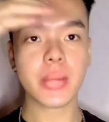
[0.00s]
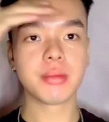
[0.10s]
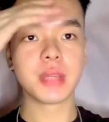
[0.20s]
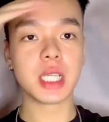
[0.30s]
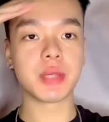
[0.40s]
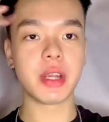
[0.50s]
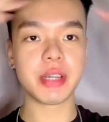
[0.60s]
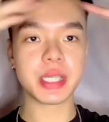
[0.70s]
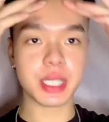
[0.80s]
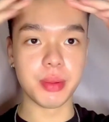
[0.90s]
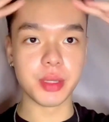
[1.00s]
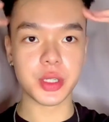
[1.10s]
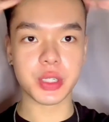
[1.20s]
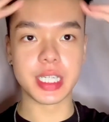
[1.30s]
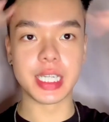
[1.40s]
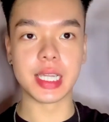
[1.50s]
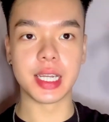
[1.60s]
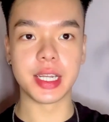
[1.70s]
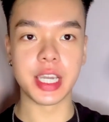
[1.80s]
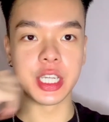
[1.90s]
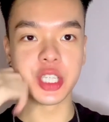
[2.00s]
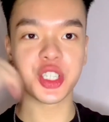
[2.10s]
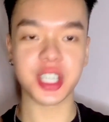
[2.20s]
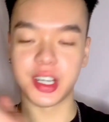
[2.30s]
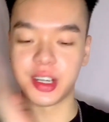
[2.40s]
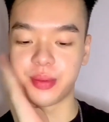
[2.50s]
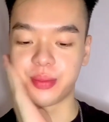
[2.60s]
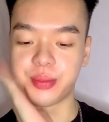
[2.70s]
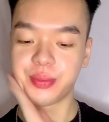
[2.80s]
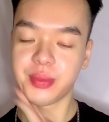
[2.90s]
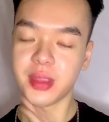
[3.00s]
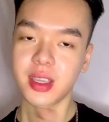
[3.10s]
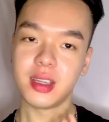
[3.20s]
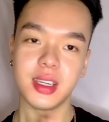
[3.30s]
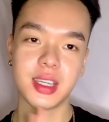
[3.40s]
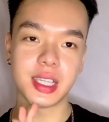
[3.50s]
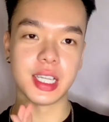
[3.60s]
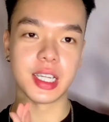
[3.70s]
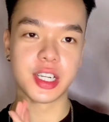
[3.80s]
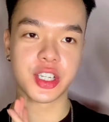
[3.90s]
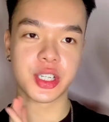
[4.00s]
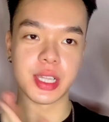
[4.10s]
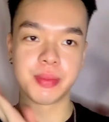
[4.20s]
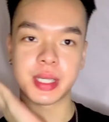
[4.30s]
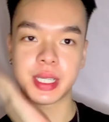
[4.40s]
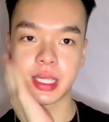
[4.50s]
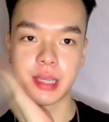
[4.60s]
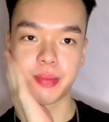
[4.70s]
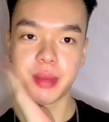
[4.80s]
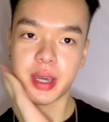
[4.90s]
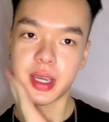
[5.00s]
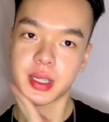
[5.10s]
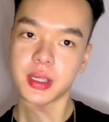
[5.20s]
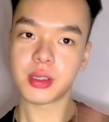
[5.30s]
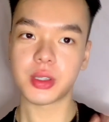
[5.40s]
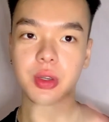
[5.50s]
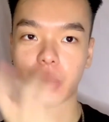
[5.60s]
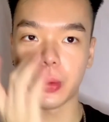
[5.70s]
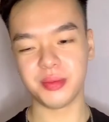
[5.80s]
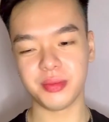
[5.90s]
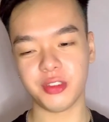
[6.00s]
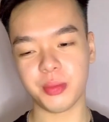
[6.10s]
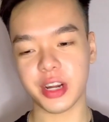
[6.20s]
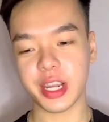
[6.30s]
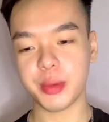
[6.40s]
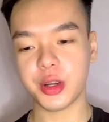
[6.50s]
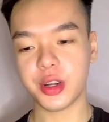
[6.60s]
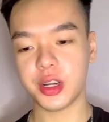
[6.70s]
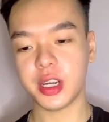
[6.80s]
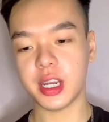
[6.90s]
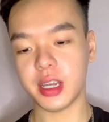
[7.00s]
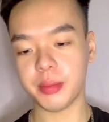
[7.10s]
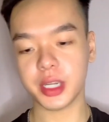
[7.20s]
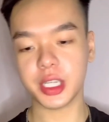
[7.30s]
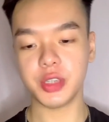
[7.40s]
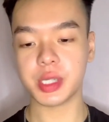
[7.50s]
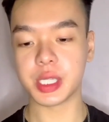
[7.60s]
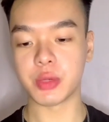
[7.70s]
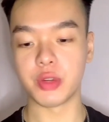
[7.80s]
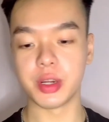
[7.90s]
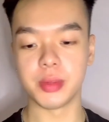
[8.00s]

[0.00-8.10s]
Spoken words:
It's very similar to the Laneige Lip Sleeping Mask. So for primer, I'm gonna use this Rimmel